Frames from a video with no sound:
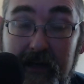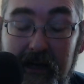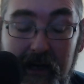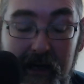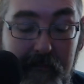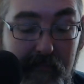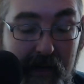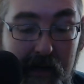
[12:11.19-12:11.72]

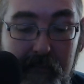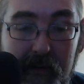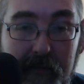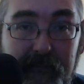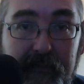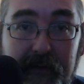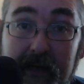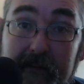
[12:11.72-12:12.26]
I'm
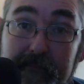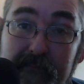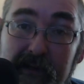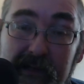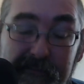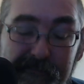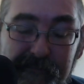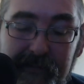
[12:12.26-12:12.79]
up for that.
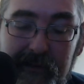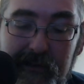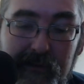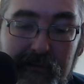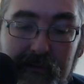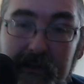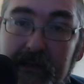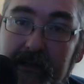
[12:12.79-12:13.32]
But,
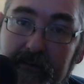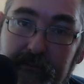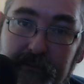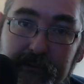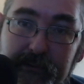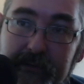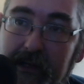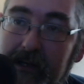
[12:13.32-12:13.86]

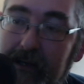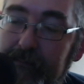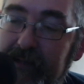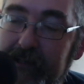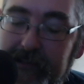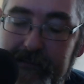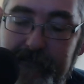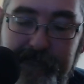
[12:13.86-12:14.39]
rude
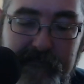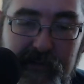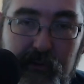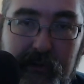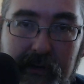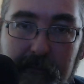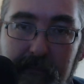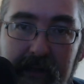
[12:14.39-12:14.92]
comments, you'll
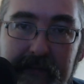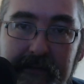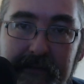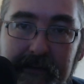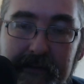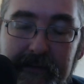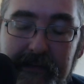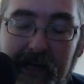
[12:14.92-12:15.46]
get pinned
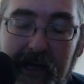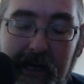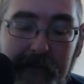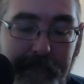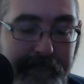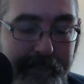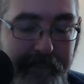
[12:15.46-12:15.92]
to the top.